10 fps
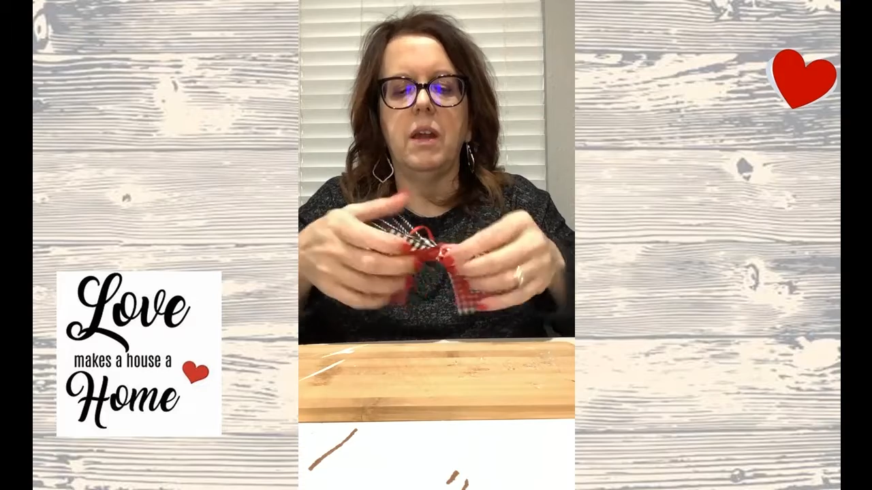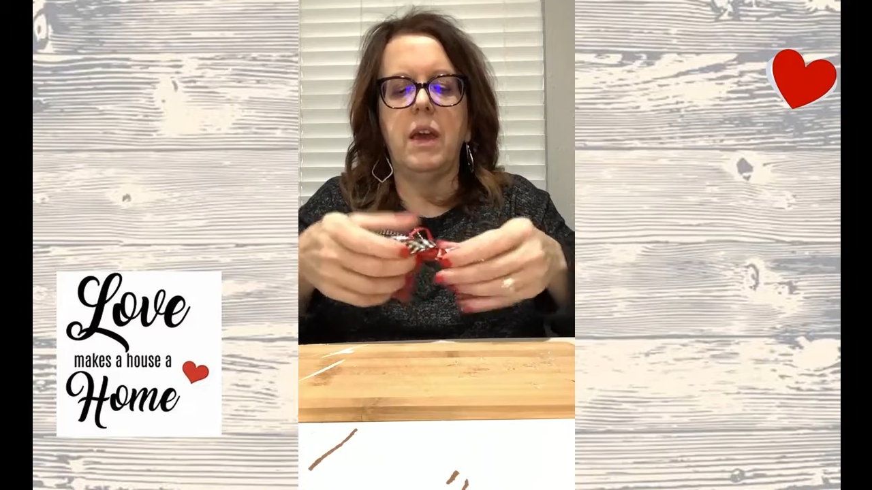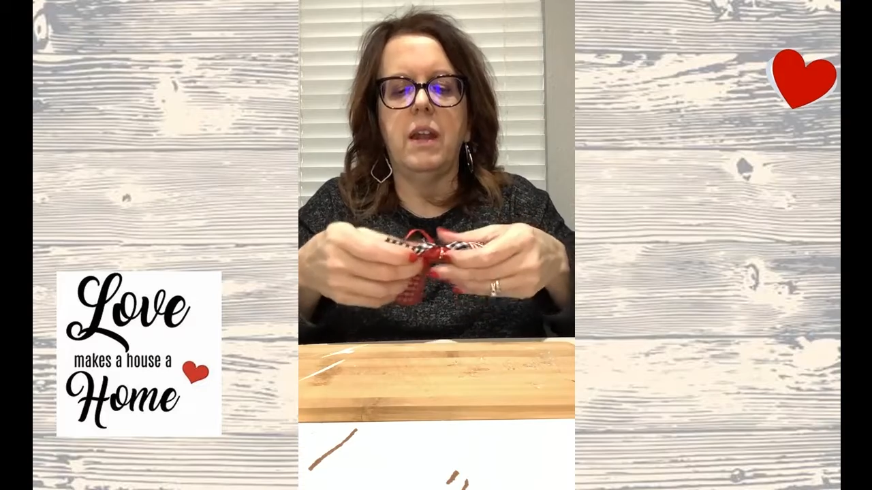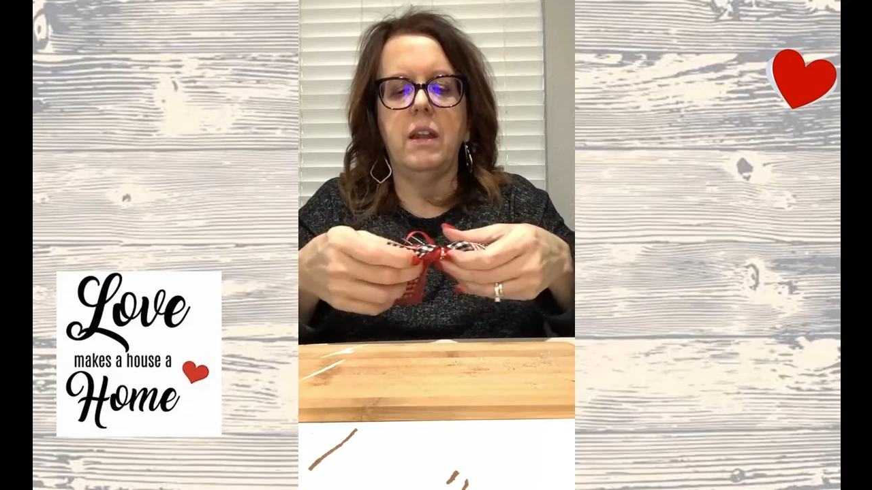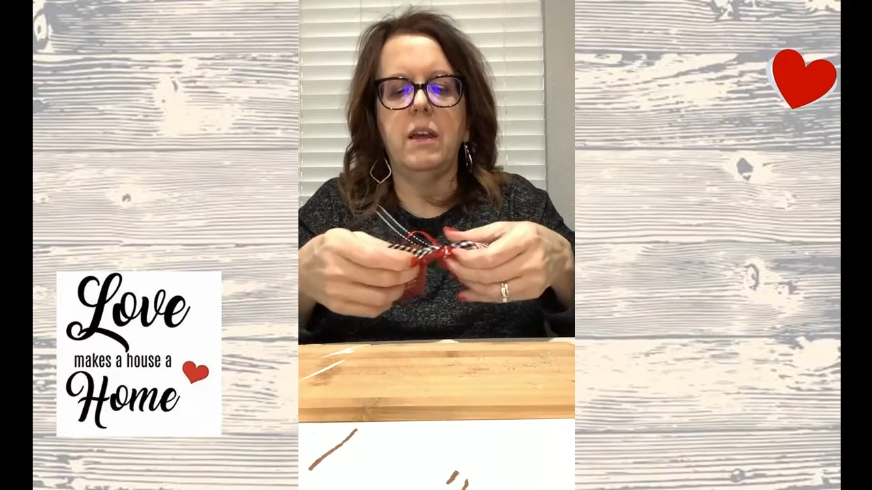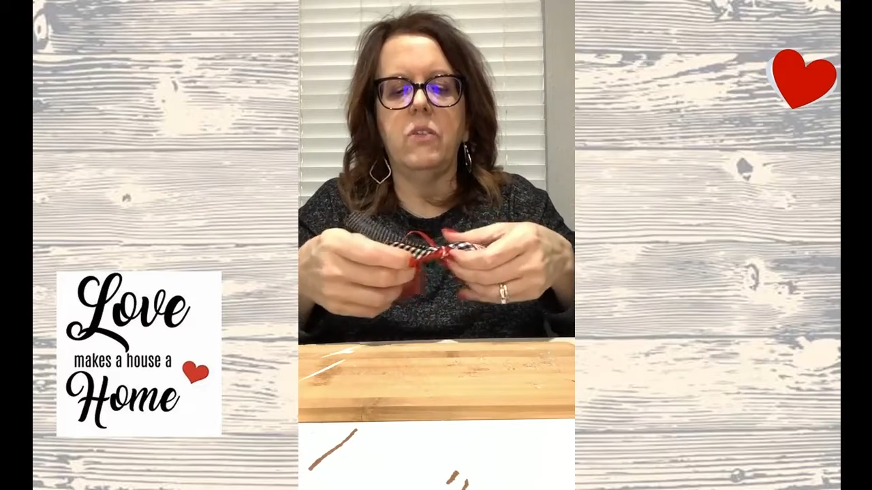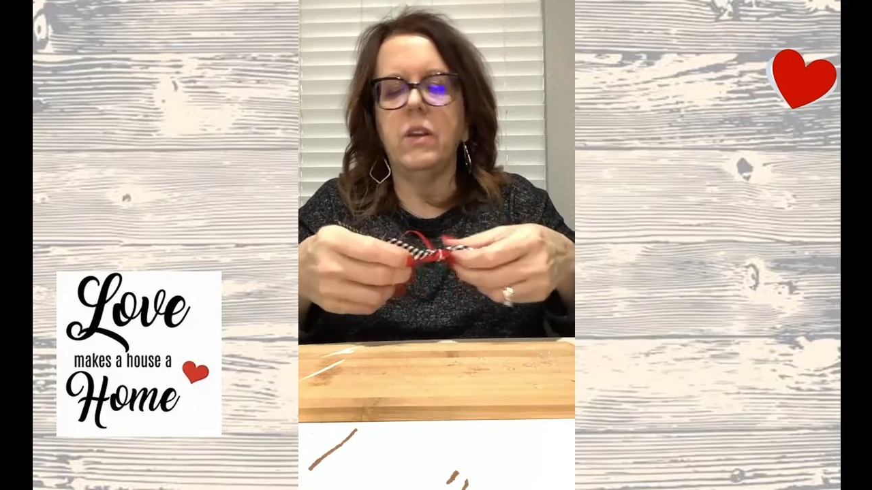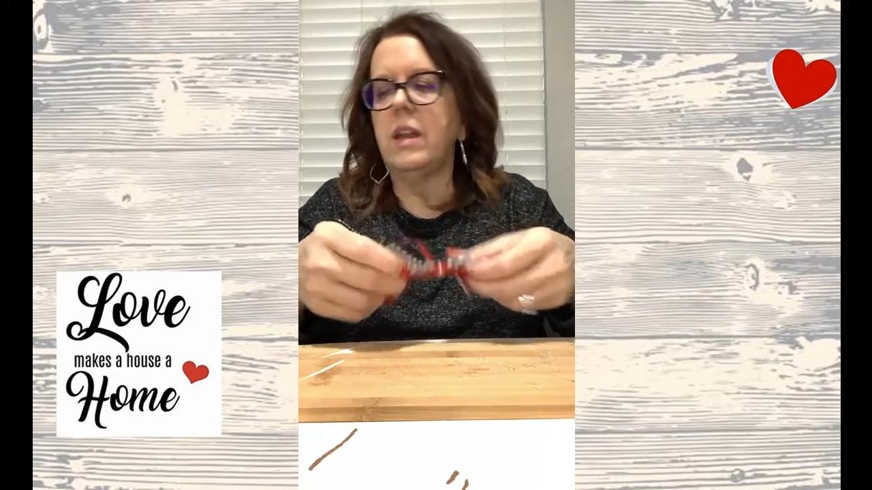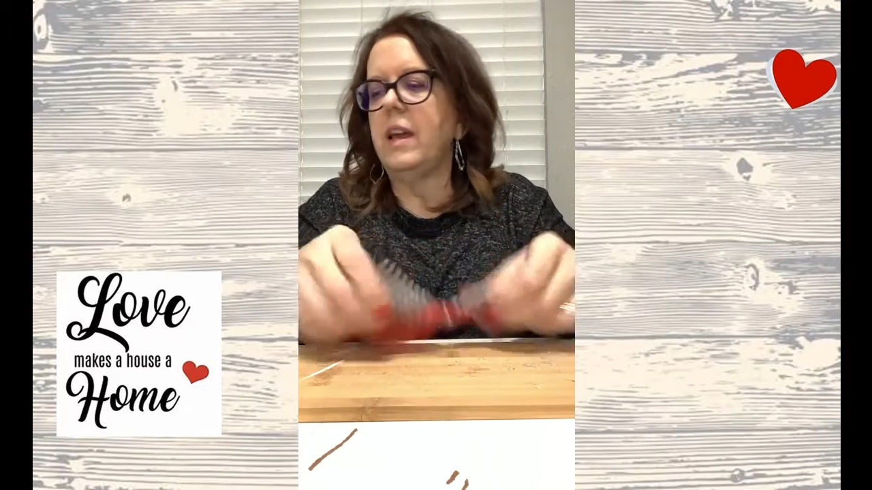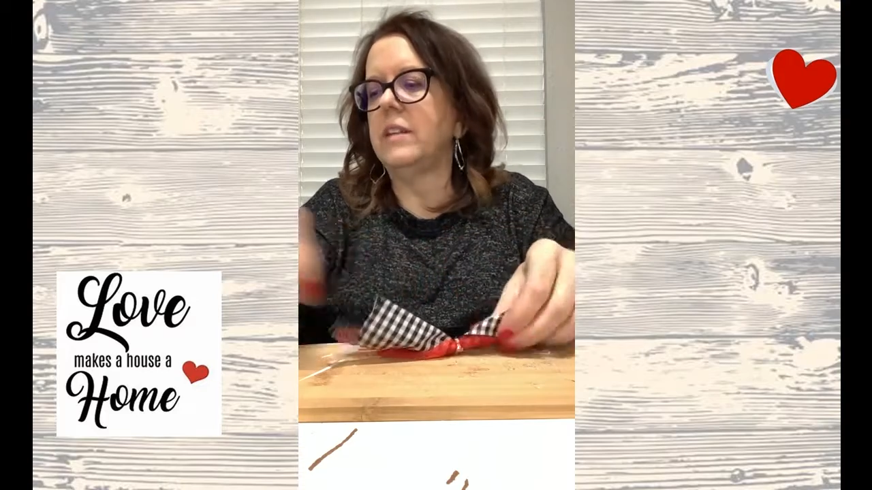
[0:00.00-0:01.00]
add another
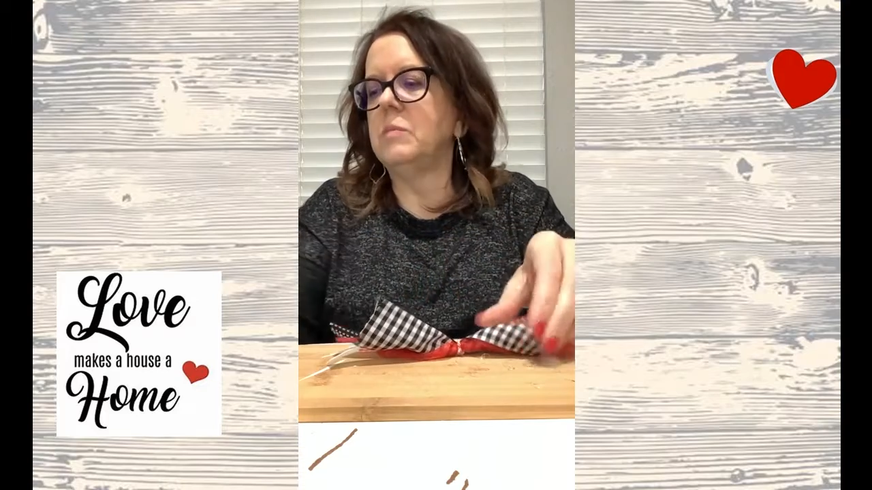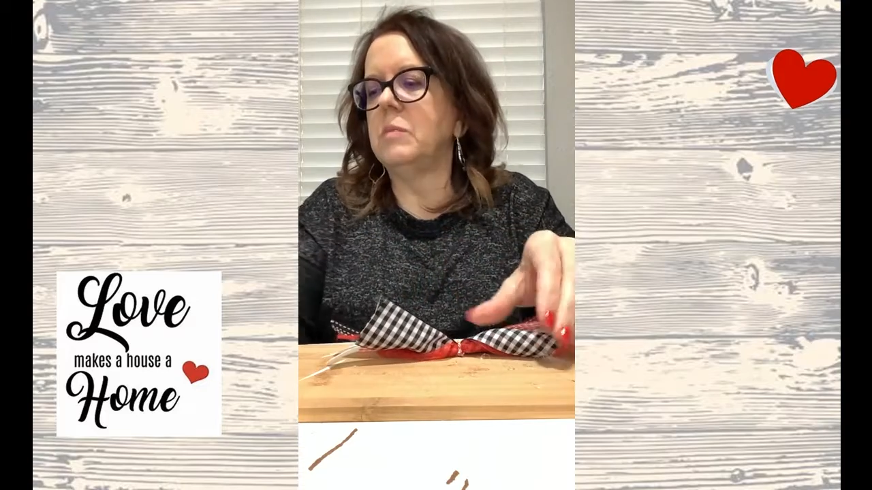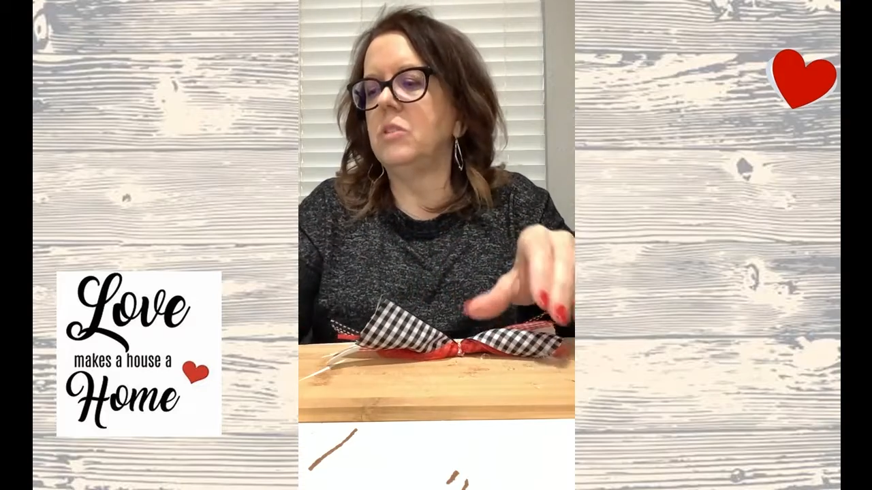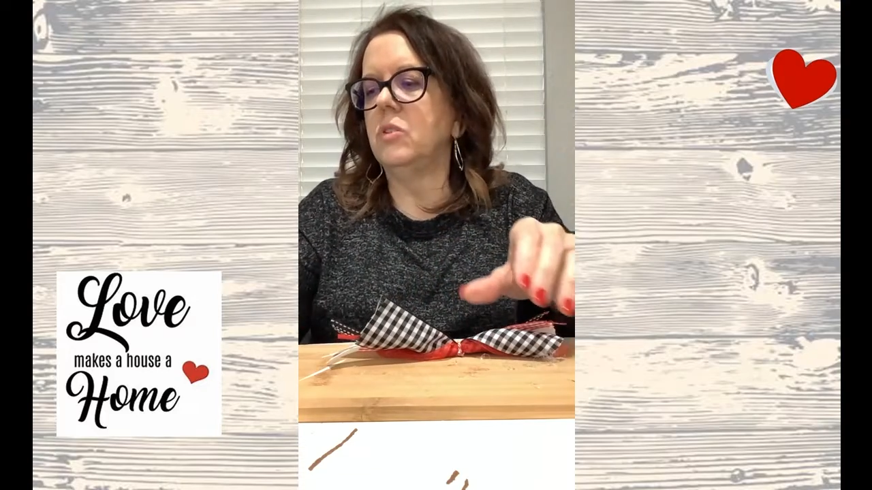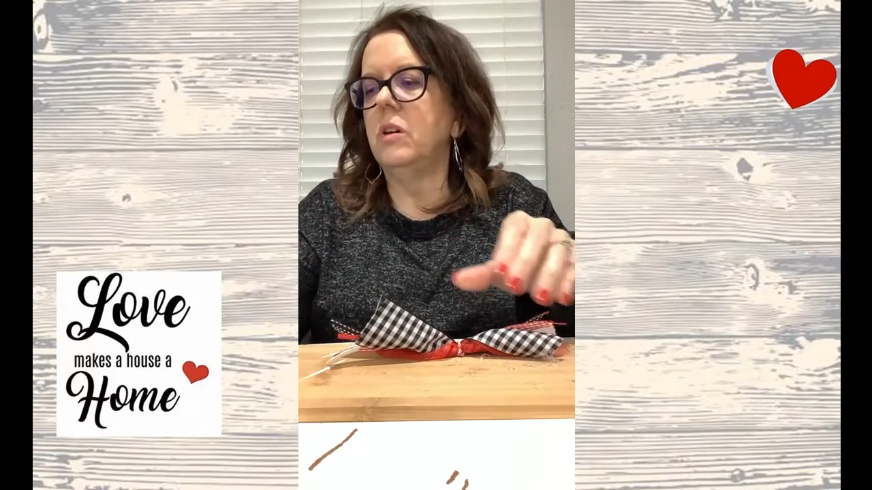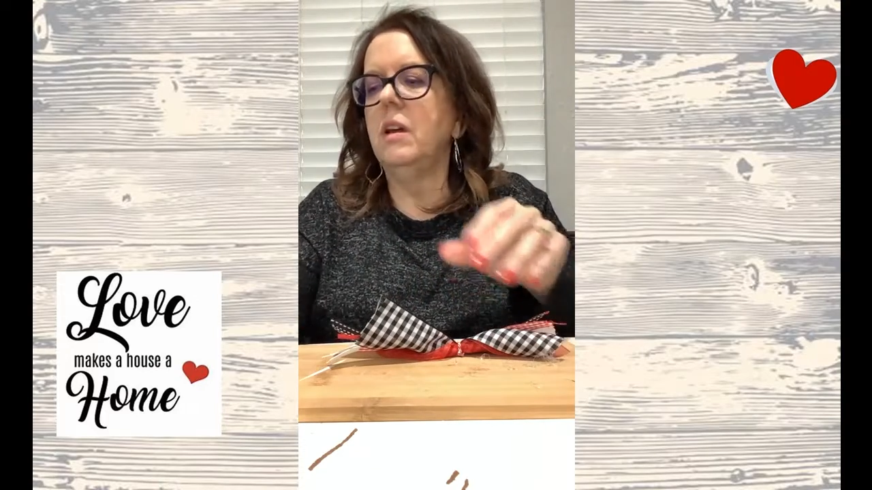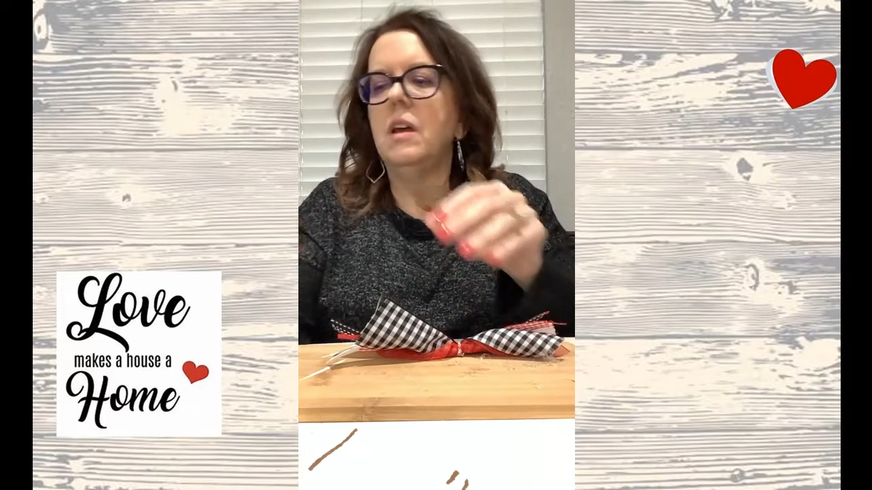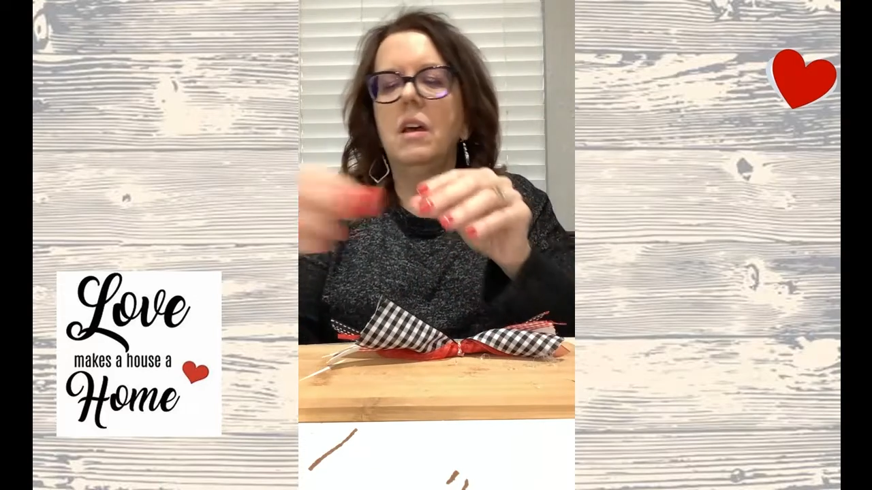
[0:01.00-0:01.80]
enhancement to it.